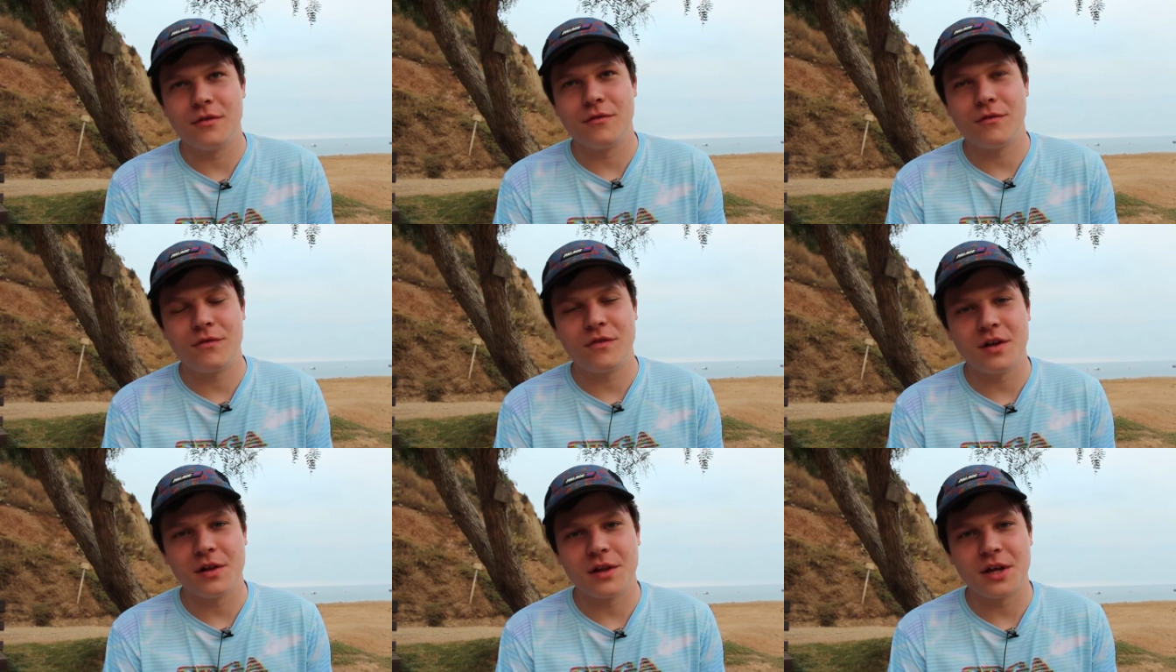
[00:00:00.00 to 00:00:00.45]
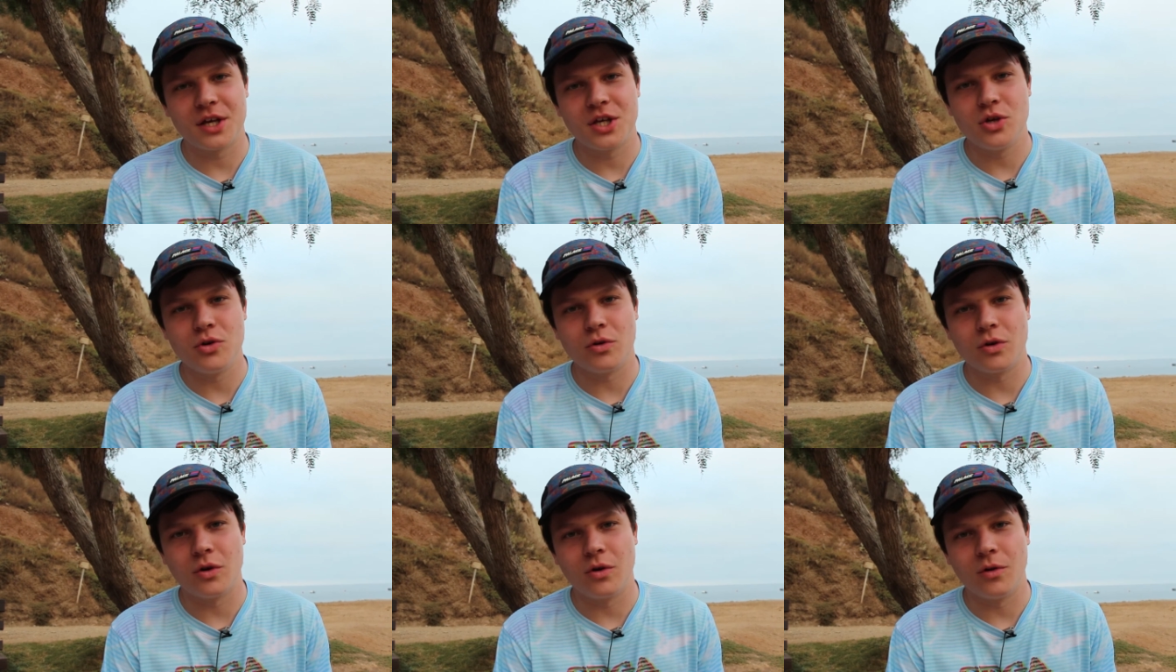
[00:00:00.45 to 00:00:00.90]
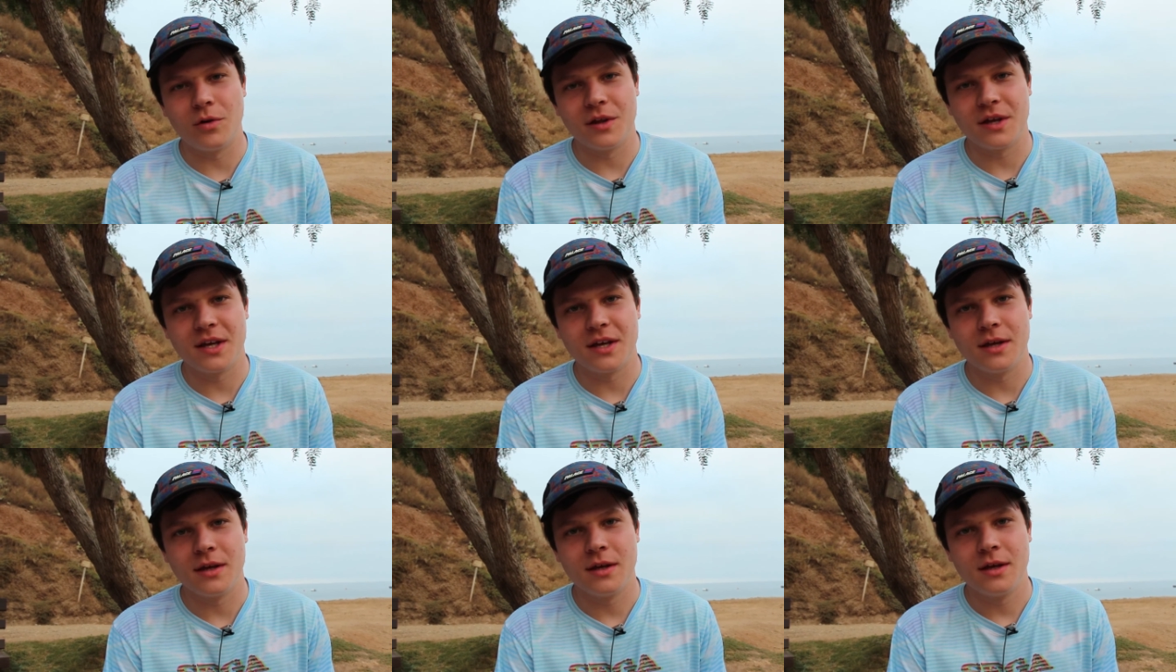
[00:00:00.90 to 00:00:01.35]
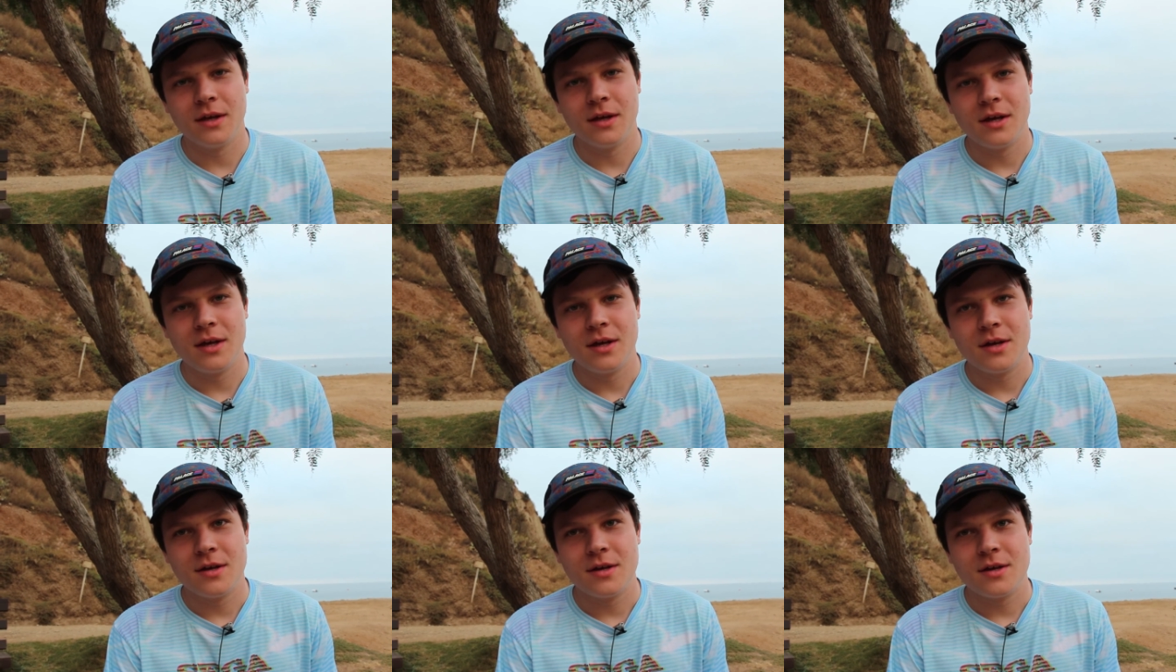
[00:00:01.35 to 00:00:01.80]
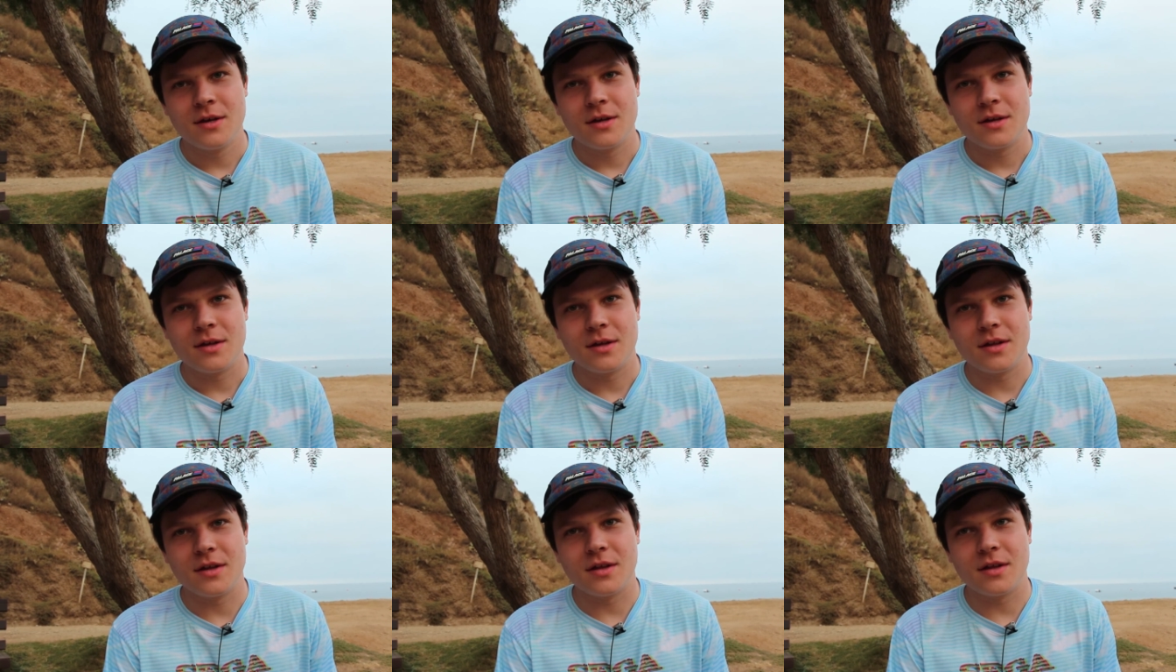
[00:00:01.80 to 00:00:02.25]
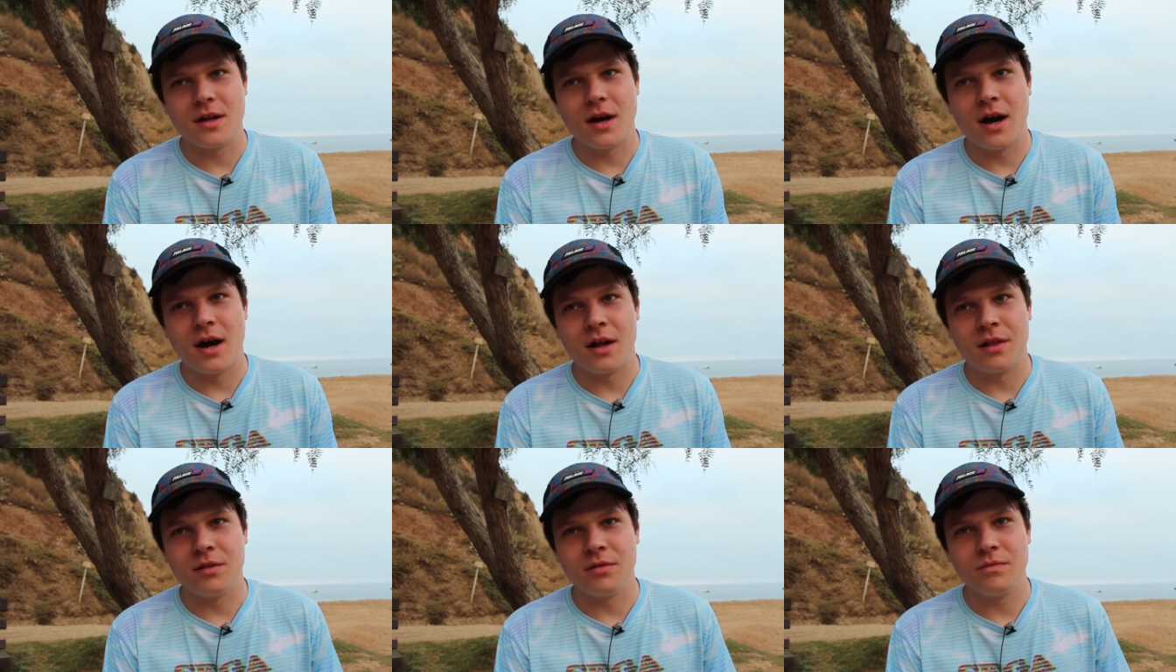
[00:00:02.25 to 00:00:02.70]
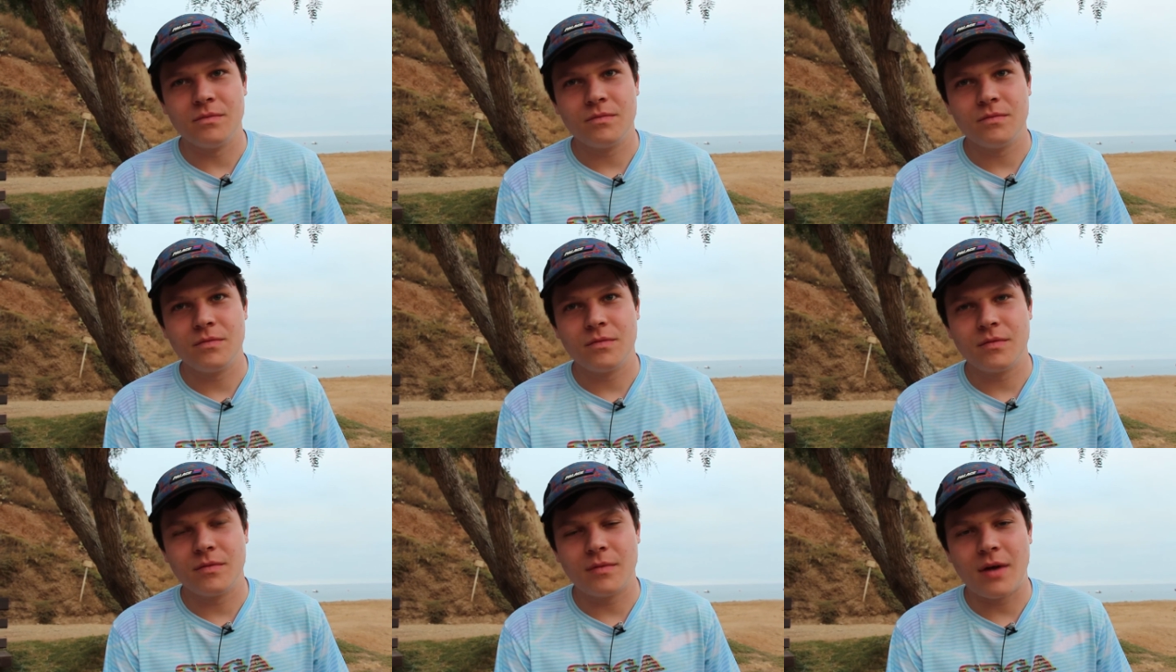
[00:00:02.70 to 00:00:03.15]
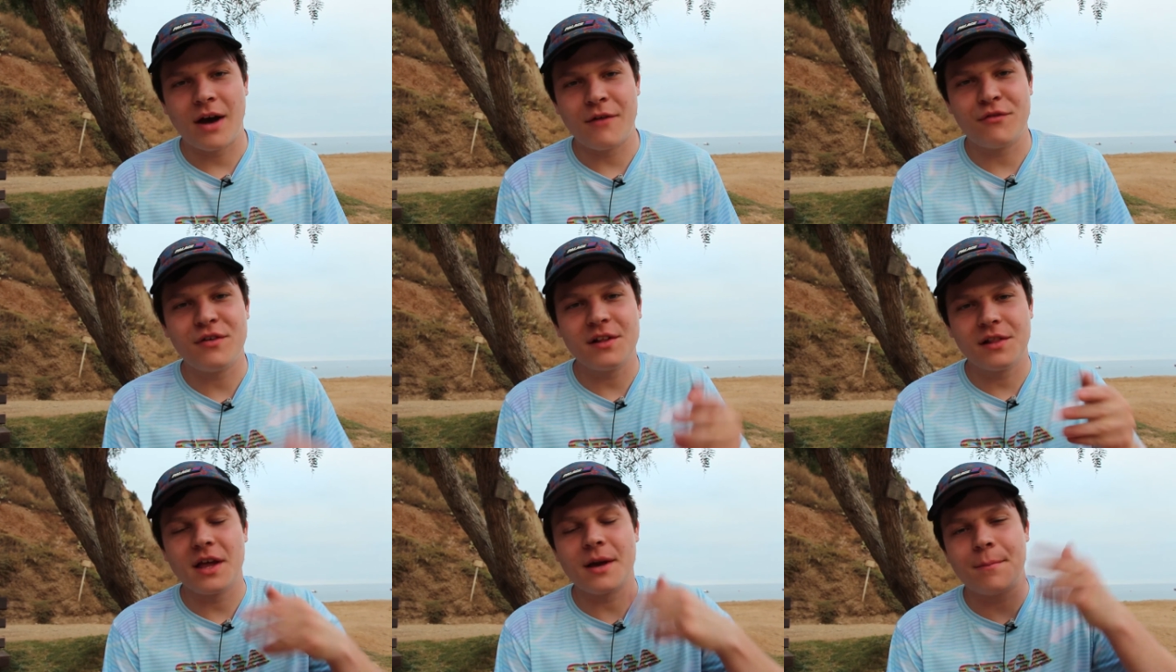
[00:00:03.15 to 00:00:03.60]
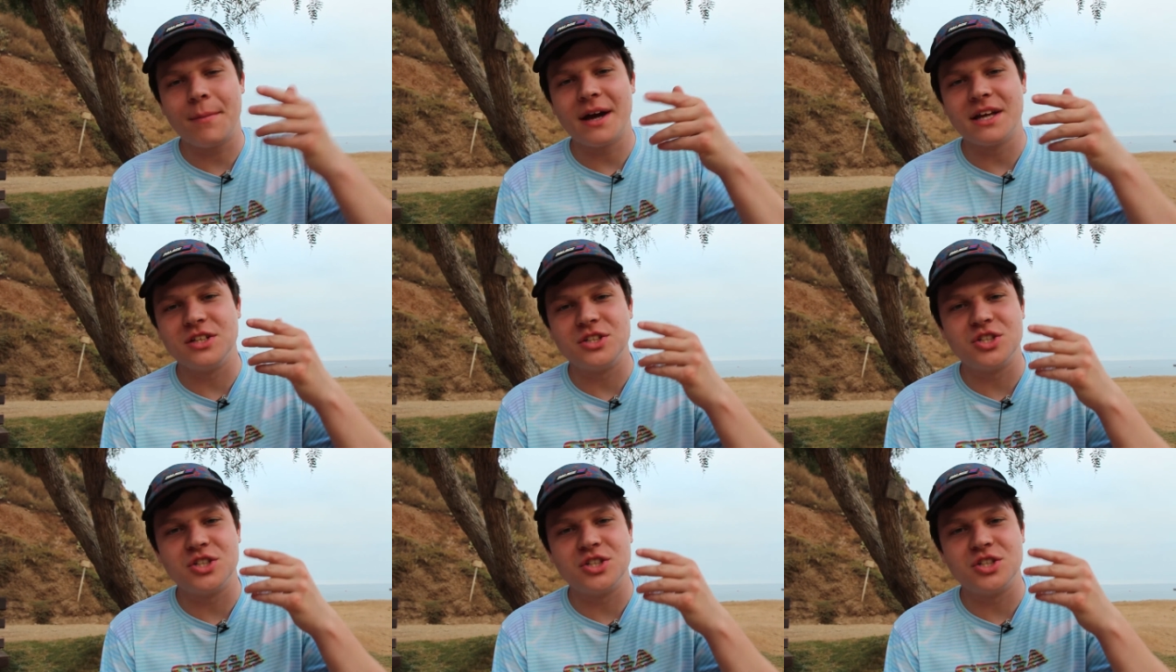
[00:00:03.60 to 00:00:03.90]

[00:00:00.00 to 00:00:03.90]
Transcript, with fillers: feel like you can only uh, I feel like by